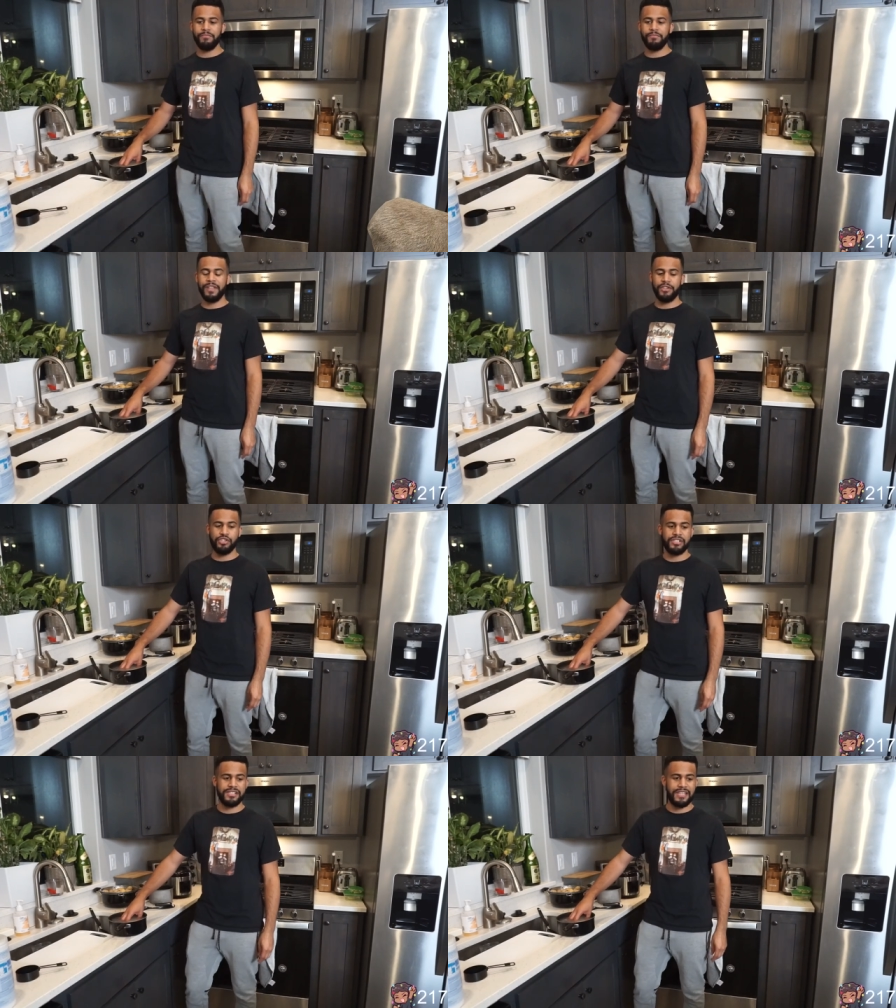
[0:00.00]
They
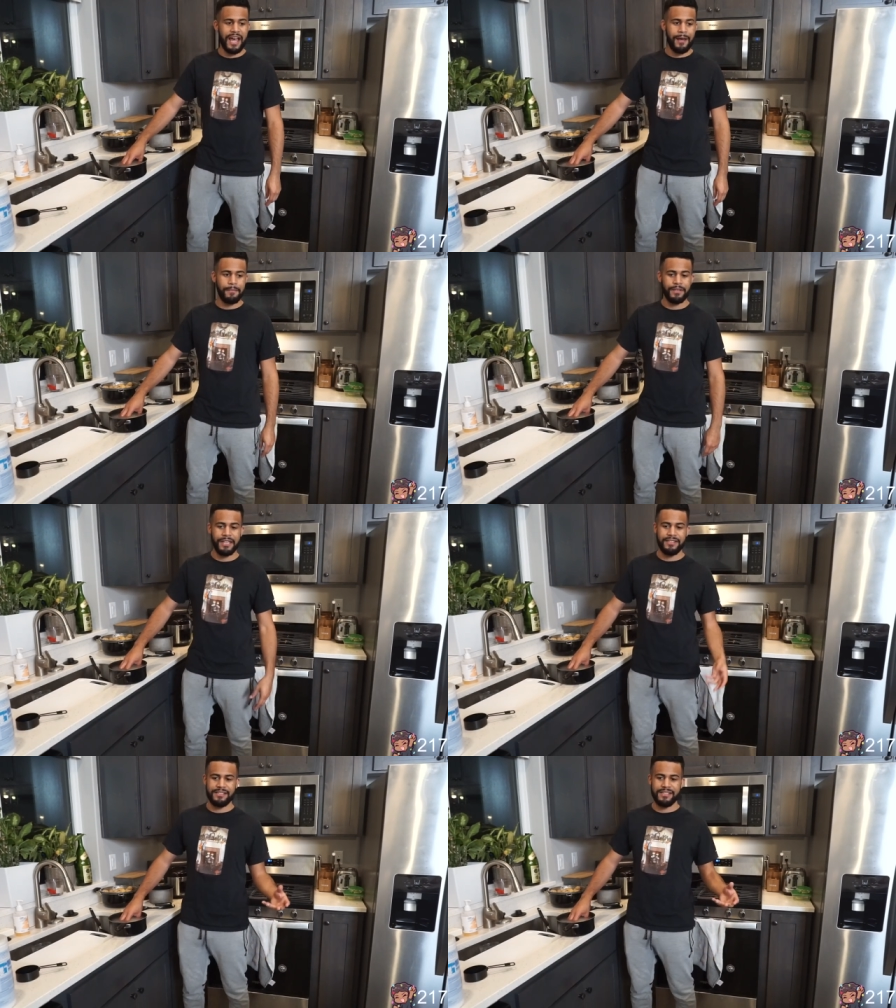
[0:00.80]
just stop.
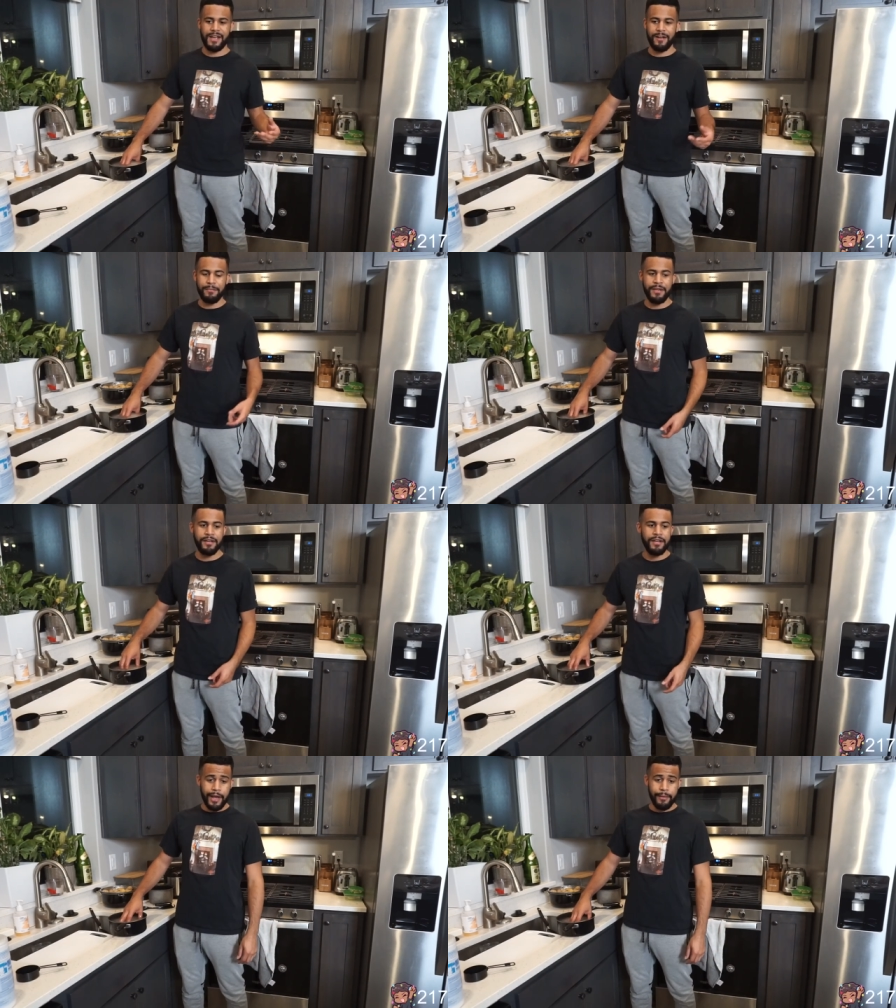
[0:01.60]
They stare at
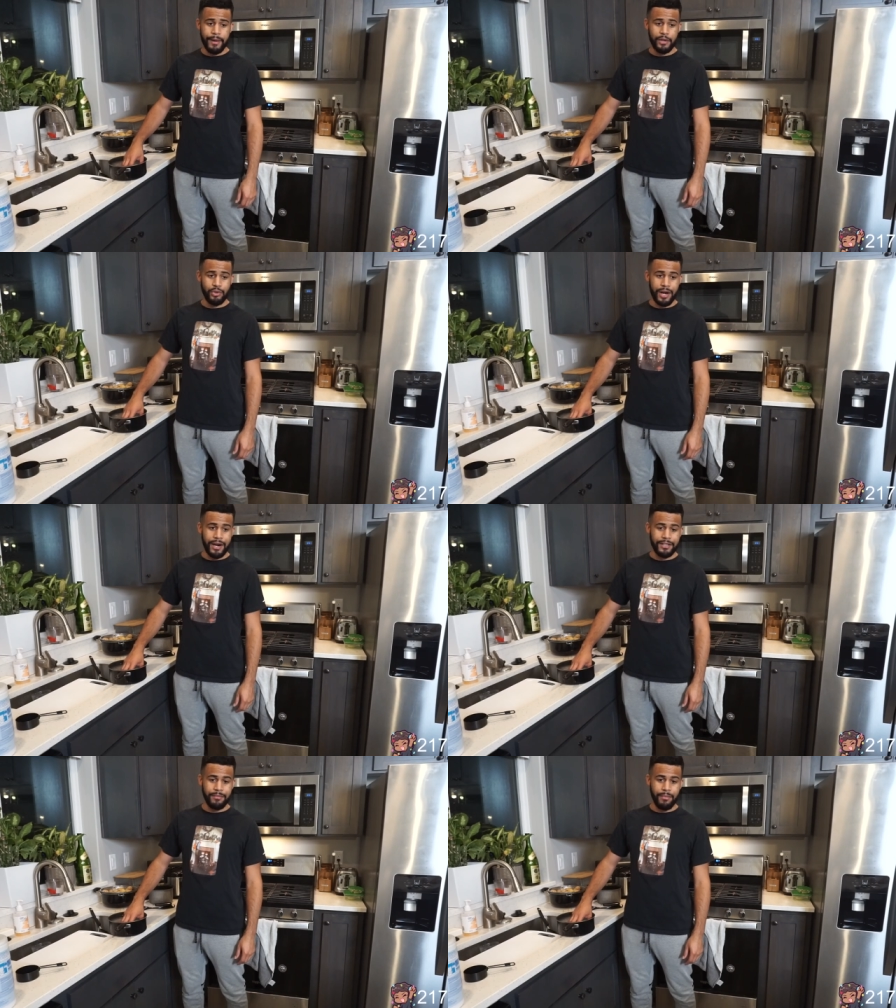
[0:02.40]
me. Hey man, you
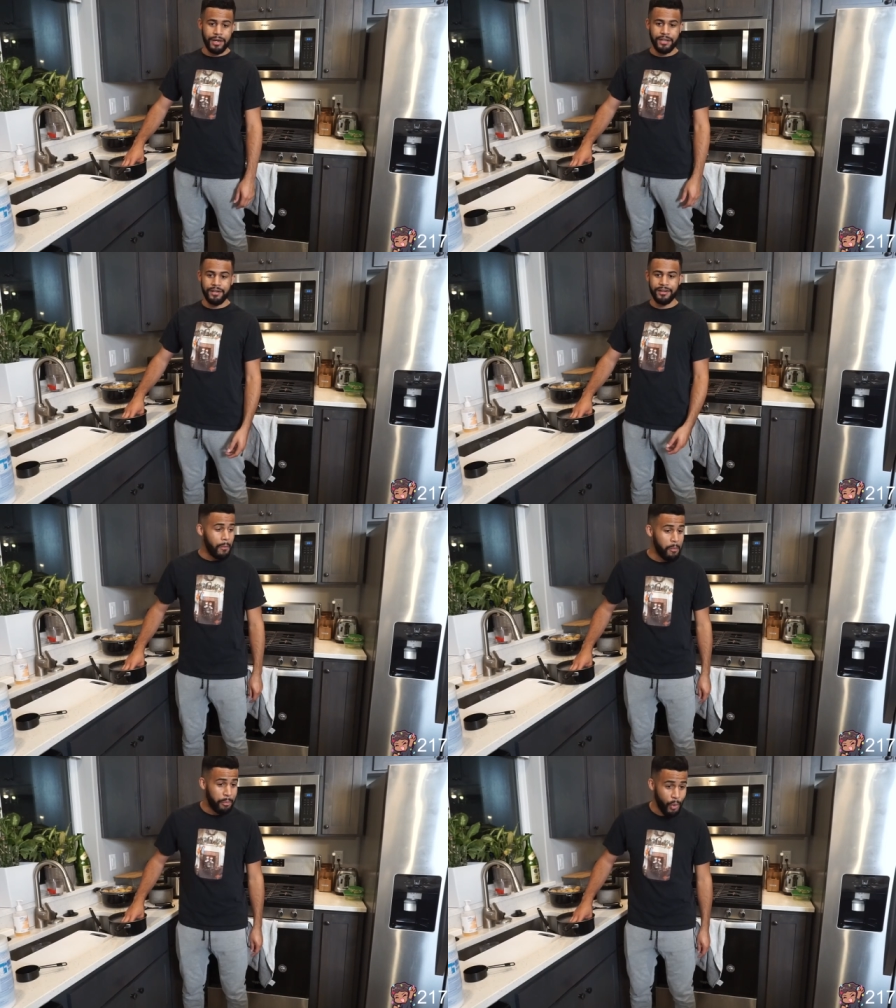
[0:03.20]
got any money?
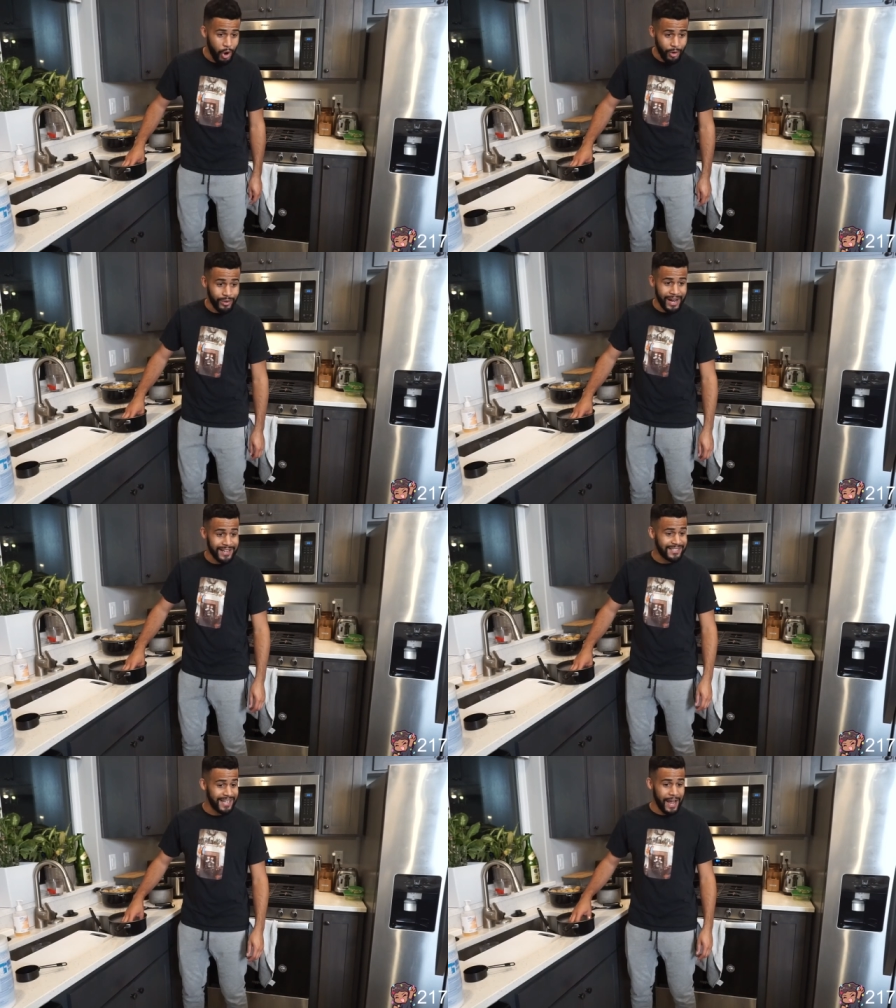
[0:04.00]
Boy, when
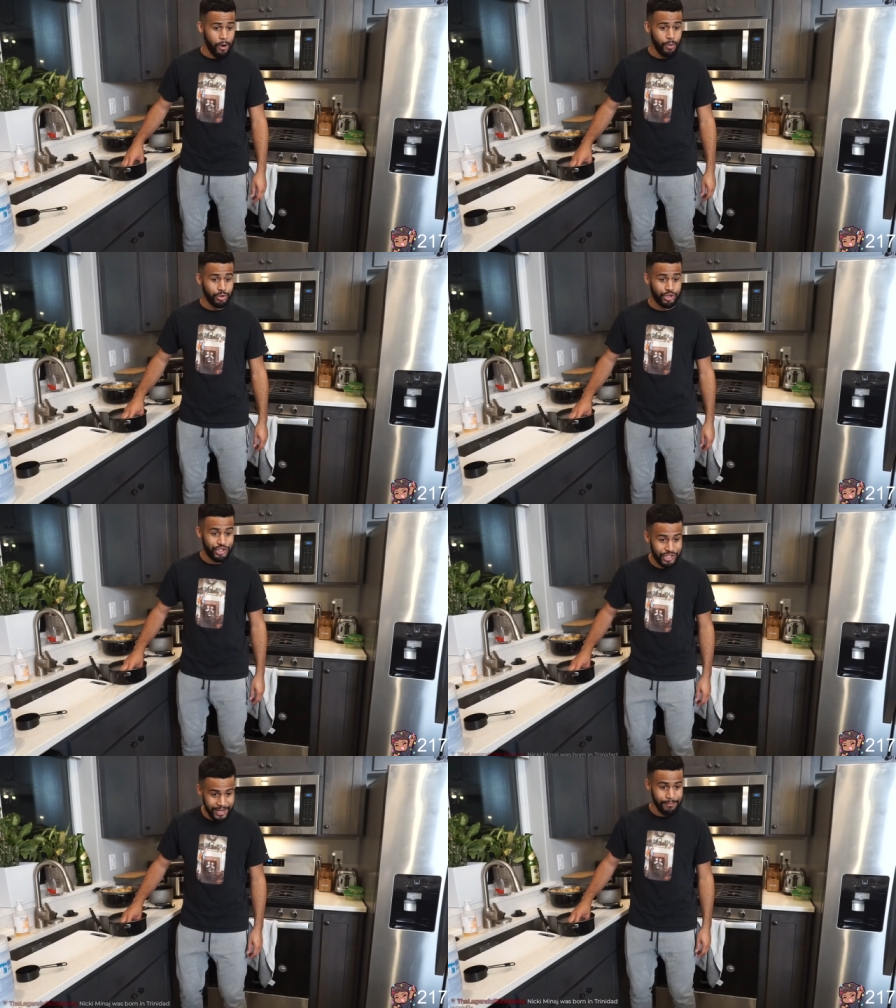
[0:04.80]
I said I almost
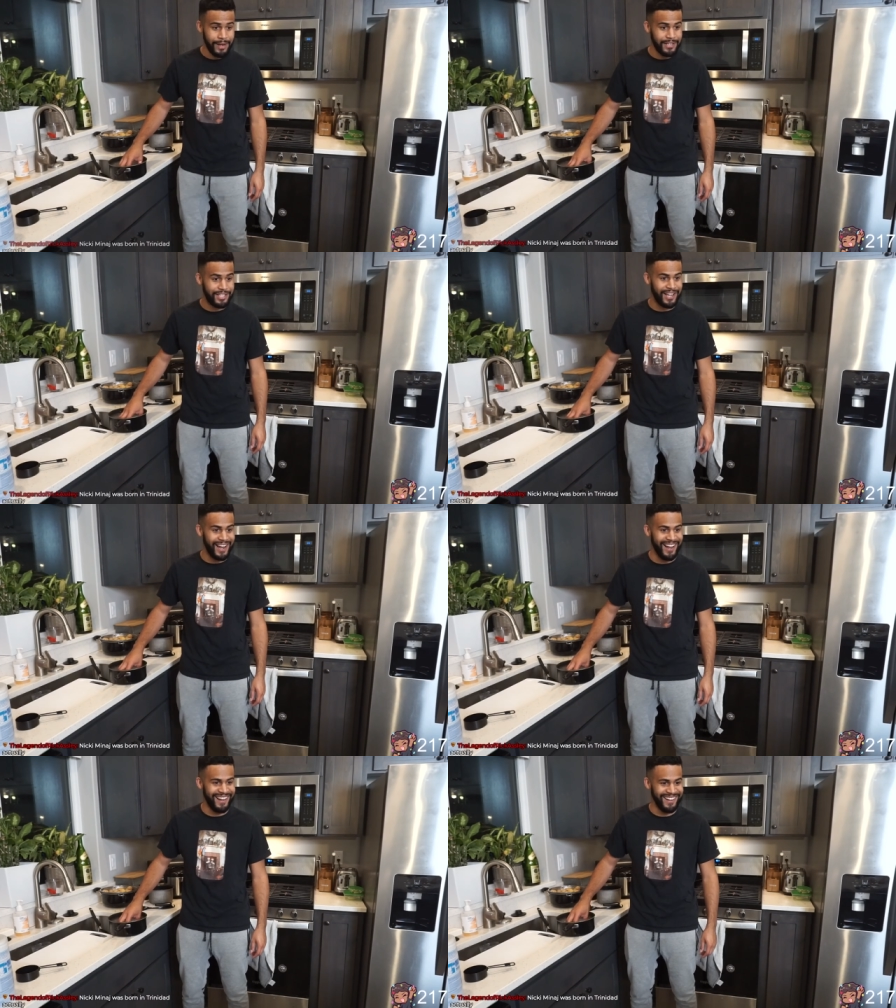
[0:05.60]
shit
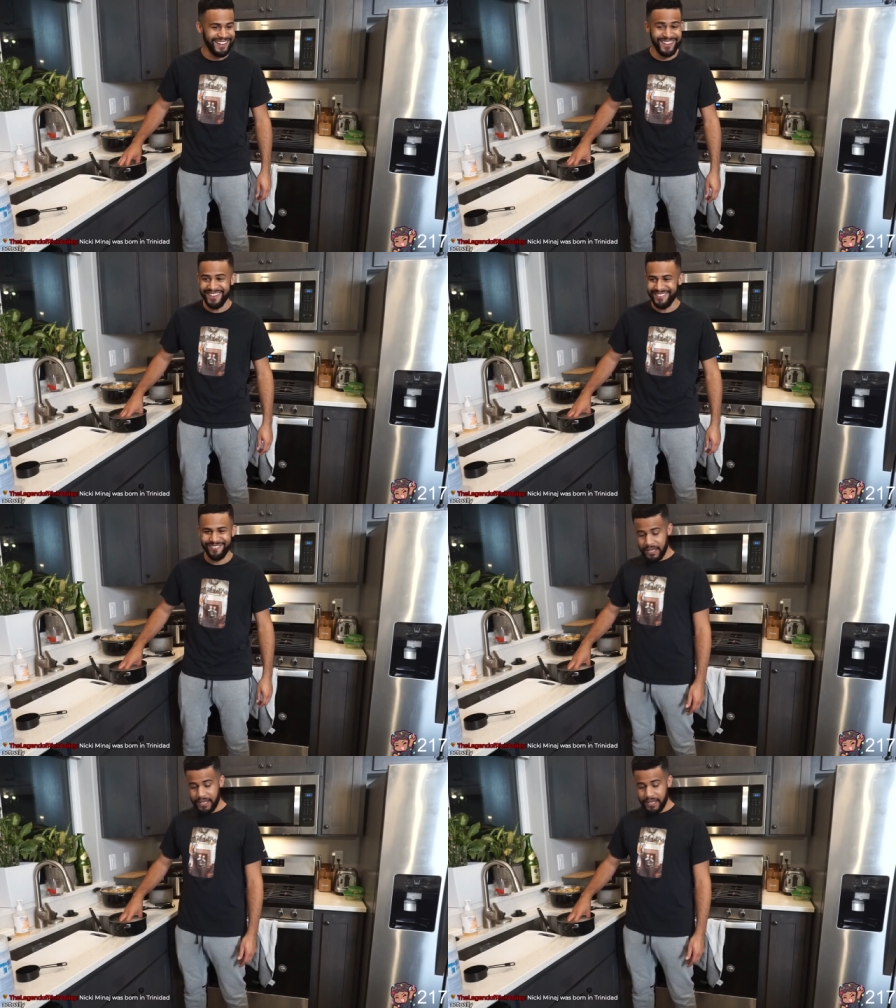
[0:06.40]
myself.